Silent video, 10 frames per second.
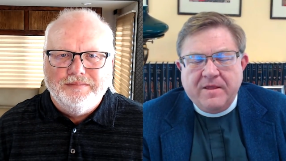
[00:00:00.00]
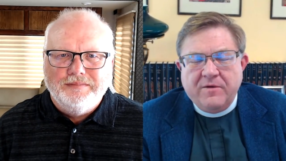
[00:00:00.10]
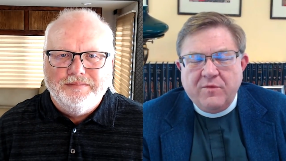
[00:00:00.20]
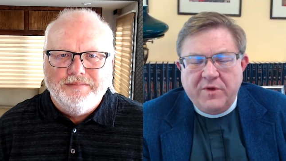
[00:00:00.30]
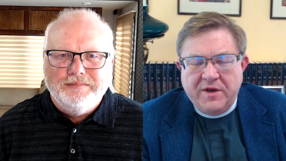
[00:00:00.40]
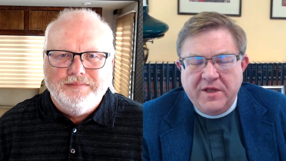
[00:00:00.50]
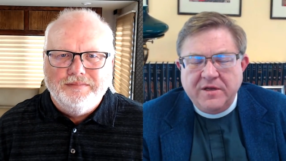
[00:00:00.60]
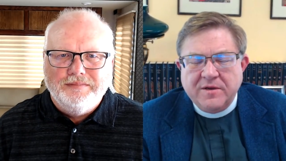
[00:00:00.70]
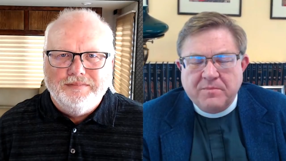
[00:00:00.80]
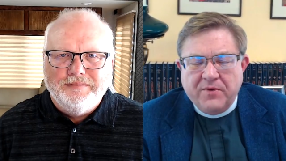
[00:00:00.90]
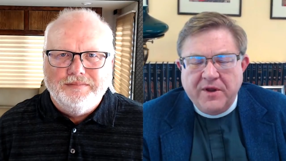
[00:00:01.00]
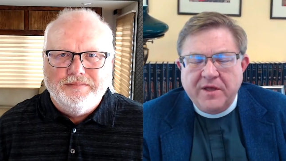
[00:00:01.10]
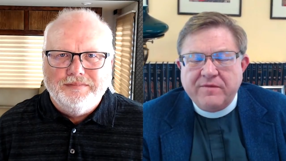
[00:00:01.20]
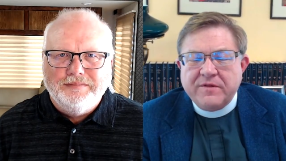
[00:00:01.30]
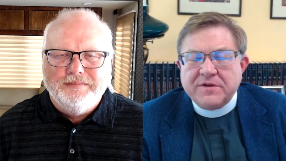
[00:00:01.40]
Speaker 1: we need to
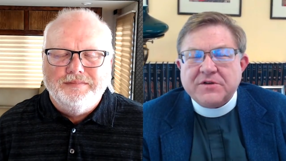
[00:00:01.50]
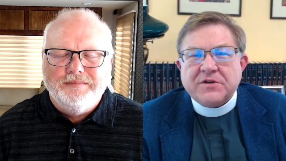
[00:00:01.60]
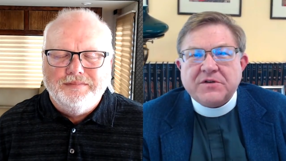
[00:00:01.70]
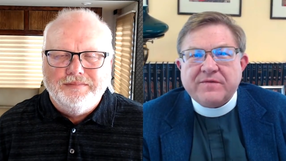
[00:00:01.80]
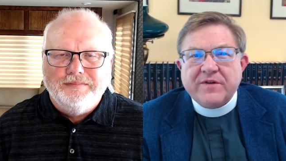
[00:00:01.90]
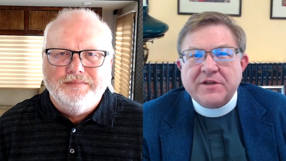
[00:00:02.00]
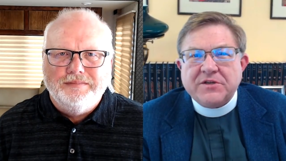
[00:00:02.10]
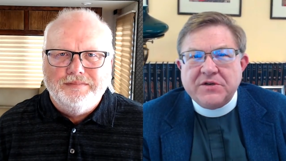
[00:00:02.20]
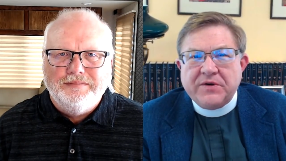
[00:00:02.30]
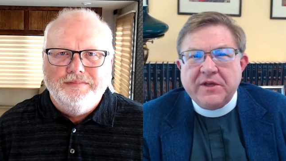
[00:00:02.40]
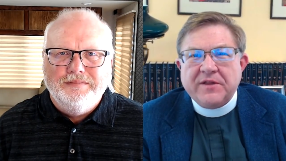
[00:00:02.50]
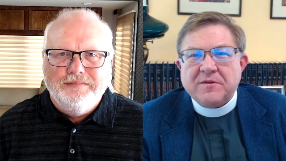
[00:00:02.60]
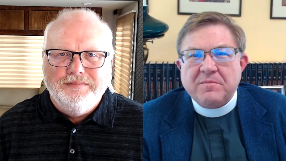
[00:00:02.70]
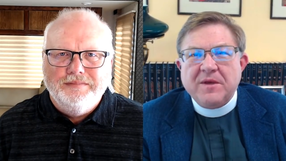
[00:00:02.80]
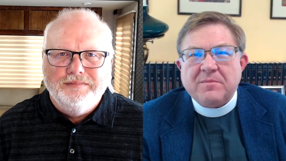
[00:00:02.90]
pray for the Church of Nigeria and
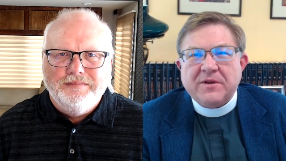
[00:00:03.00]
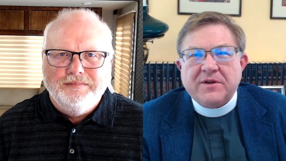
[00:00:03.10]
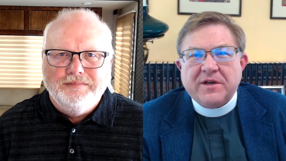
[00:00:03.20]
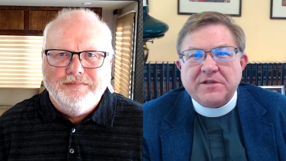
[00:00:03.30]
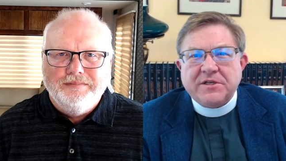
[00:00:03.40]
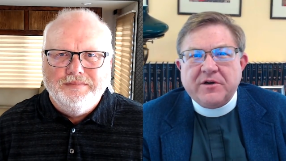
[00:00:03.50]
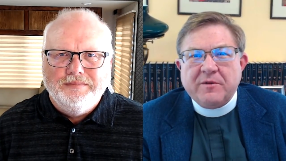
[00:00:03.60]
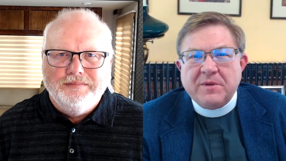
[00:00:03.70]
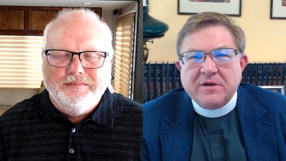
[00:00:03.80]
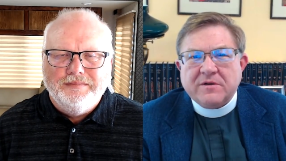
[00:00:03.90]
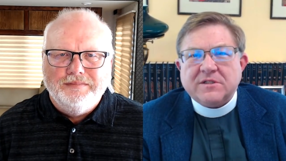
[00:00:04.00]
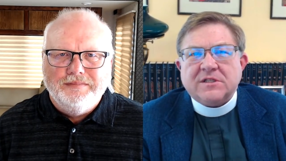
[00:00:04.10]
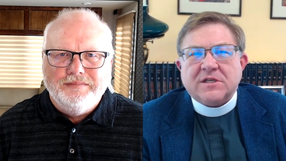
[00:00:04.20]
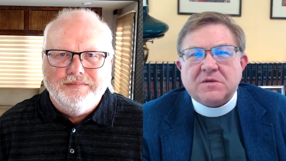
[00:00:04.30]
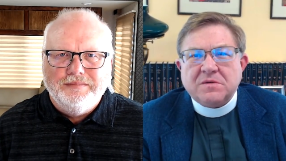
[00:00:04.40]
the people in Nigeria, because
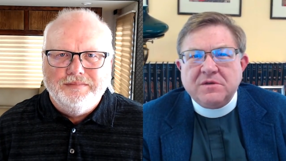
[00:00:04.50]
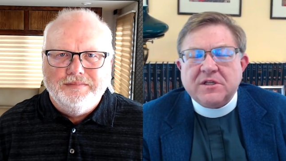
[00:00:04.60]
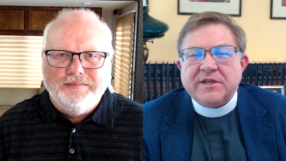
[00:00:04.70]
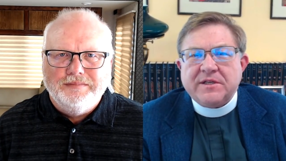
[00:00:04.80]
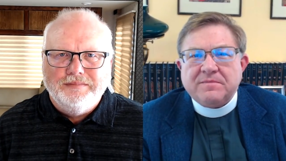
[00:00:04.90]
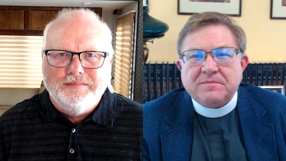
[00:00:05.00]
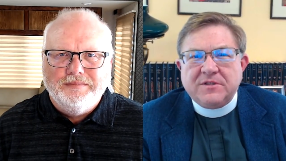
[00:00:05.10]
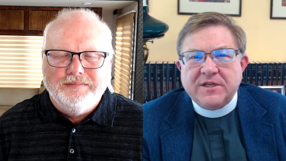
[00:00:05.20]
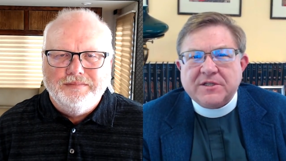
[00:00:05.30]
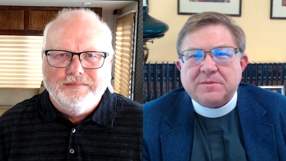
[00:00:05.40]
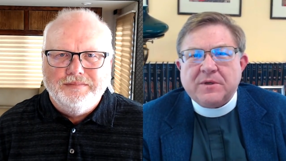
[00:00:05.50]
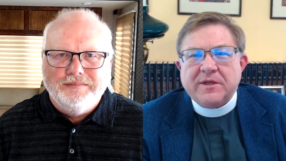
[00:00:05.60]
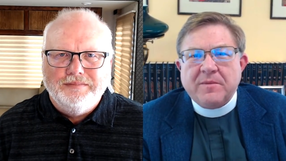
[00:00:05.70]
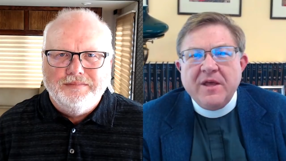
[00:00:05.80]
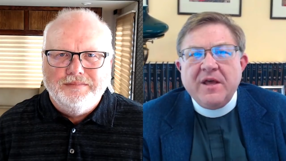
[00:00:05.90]
it's a really
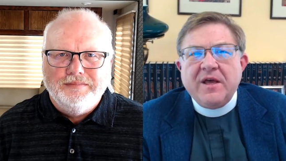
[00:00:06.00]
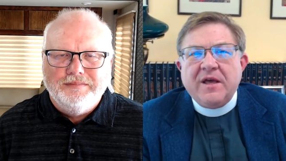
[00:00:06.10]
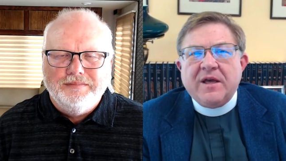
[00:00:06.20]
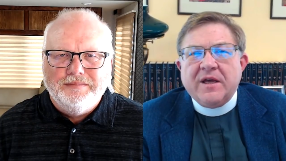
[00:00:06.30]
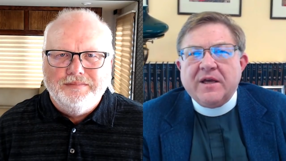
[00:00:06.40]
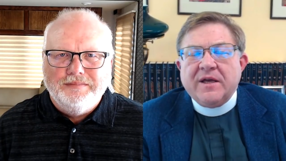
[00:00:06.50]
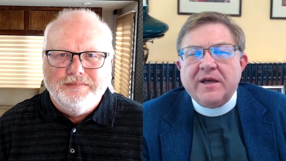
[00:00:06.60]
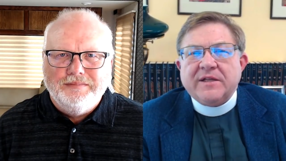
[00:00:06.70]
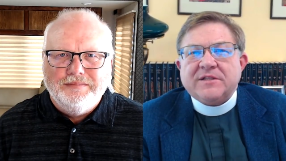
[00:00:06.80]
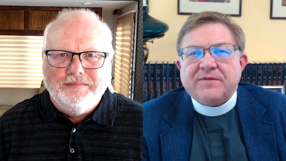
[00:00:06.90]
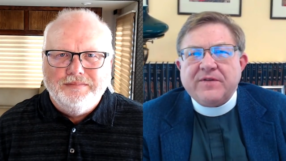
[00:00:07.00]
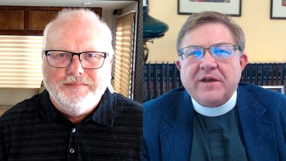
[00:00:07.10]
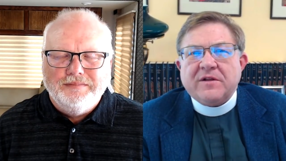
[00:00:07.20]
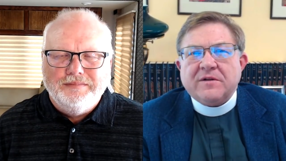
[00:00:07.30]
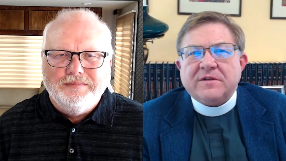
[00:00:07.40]
desperately, it's a
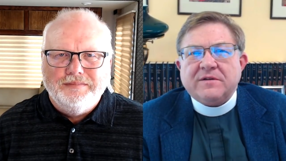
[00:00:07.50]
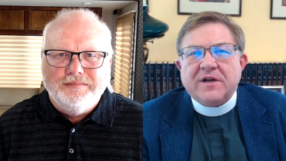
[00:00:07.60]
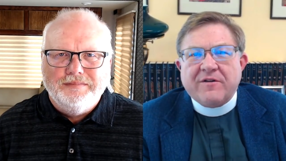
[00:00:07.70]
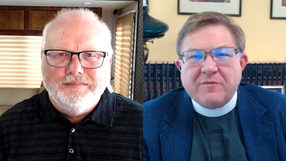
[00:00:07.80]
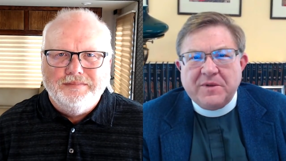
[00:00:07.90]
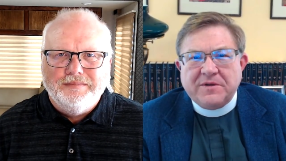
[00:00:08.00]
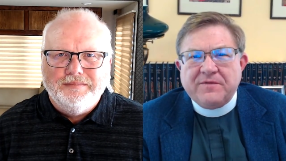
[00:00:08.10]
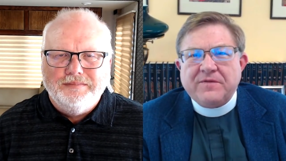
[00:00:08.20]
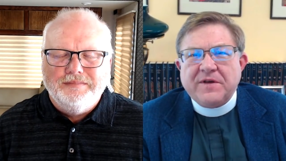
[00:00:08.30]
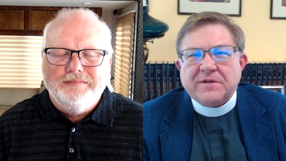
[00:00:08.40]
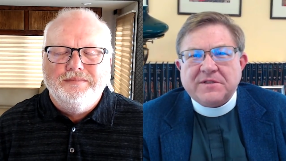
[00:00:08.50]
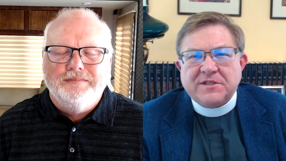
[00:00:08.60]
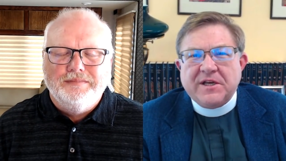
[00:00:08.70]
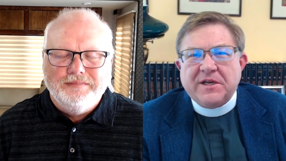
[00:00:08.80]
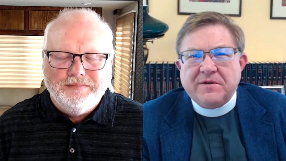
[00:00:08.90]
failed government, failed
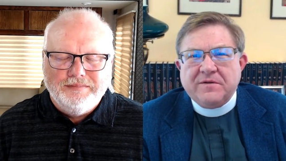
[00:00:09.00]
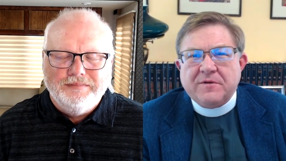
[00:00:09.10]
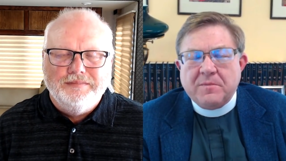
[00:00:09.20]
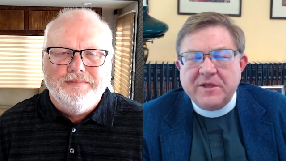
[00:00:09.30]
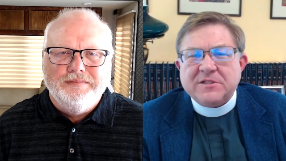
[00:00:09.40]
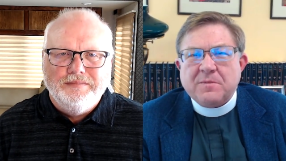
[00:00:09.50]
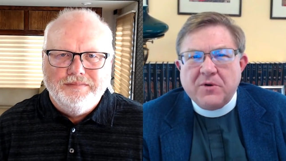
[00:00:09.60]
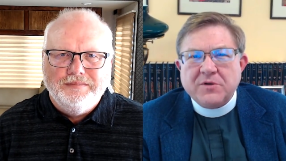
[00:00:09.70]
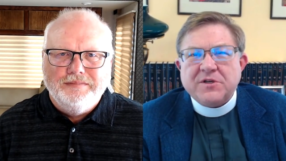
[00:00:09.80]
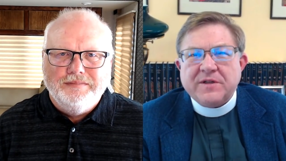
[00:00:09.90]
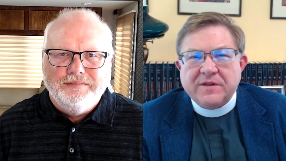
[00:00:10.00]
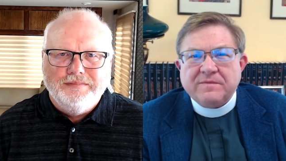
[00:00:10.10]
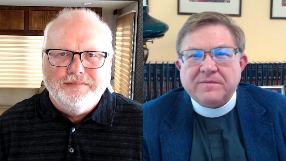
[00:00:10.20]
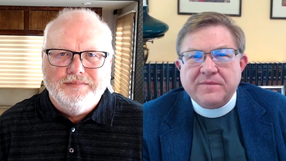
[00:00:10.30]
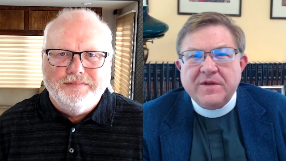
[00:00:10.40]
state. It's approaching,
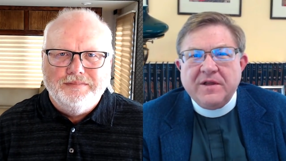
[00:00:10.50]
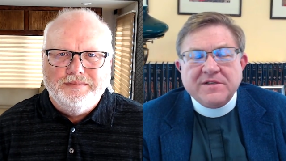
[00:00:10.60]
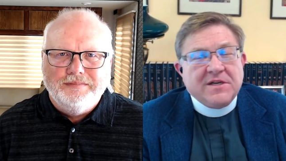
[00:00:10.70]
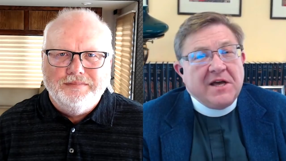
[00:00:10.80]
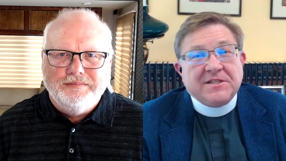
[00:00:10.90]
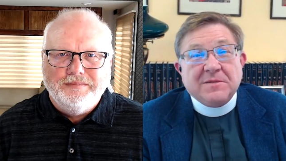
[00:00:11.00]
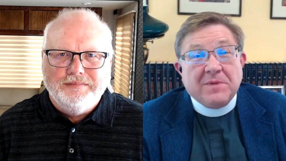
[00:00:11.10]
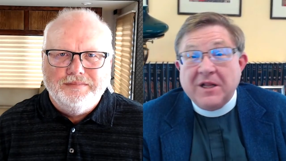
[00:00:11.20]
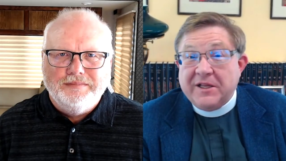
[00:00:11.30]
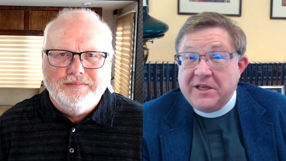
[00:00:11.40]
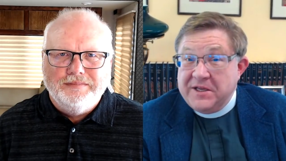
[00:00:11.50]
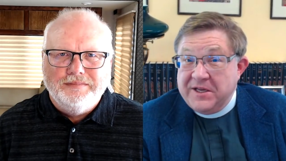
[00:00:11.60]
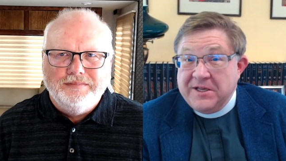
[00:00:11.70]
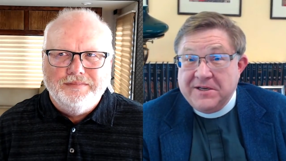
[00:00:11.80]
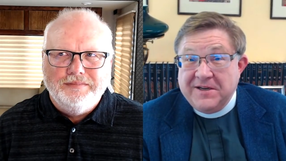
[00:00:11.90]
it's not Somalia
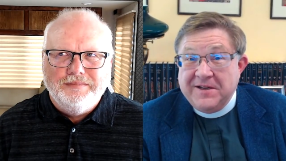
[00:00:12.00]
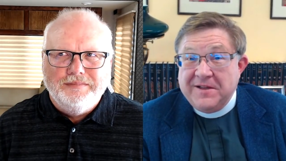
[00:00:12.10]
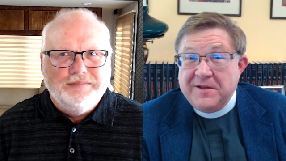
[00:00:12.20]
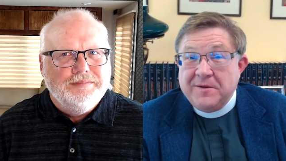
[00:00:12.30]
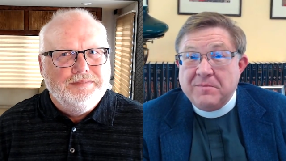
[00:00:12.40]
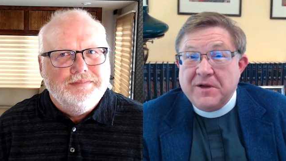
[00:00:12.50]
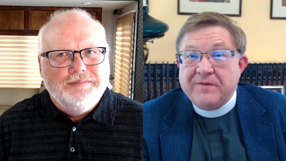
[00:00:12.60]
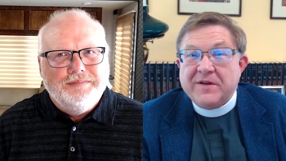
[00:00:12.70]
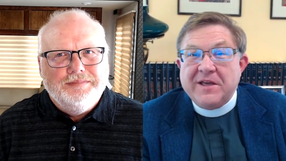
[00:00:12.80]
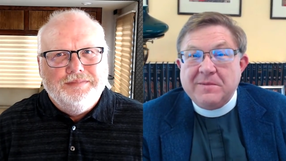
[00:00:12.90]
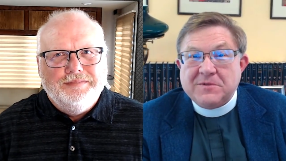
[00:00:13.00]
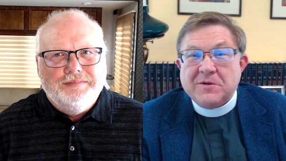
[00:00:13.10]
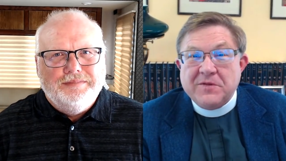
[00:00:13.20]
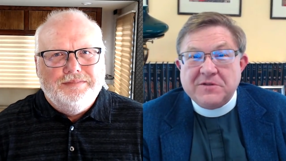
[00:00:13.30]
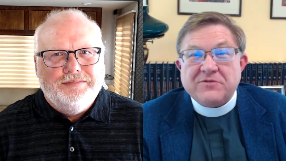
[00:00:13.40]
yet, but if it keeps
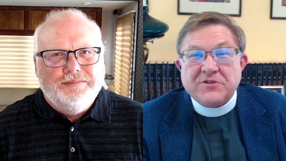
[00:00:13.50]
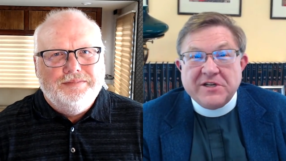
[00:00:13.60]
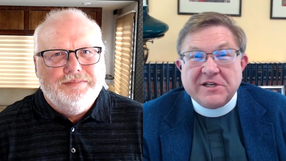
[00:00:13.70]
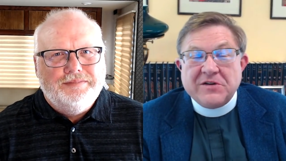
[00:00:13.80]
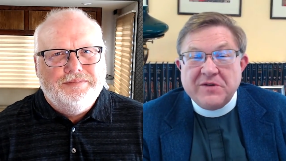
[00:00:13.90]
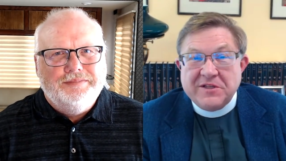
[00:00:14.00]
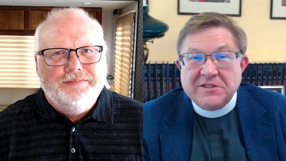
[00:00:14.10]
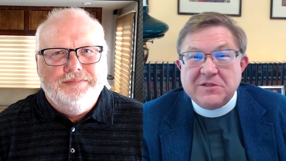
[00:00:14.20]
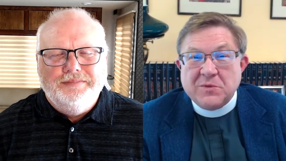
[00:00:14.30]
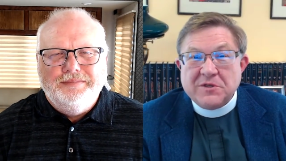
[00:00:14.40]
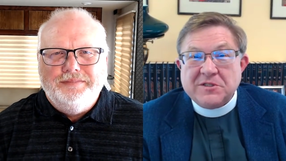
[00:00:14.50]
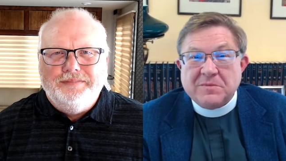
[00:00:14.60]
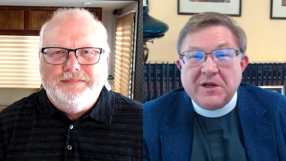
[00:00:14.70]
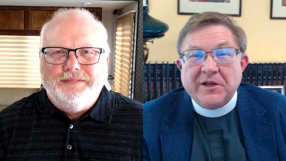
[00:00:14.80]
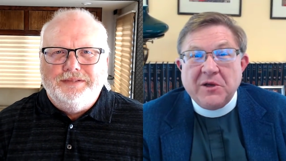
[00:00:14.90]
on this trajectory, this is where
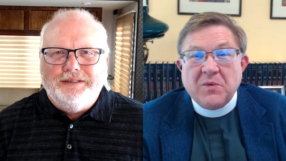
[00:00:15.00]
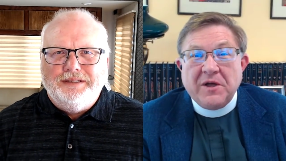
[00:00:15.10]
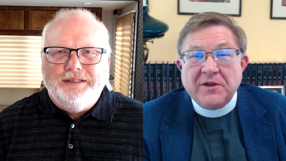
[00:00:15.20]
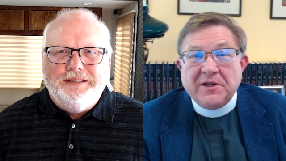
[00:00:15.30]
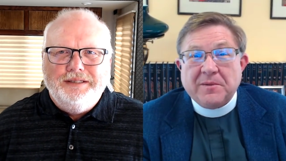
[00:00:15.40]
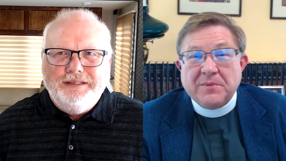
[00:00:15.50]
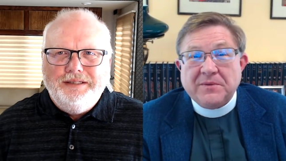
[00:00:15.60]
Somalia wound up.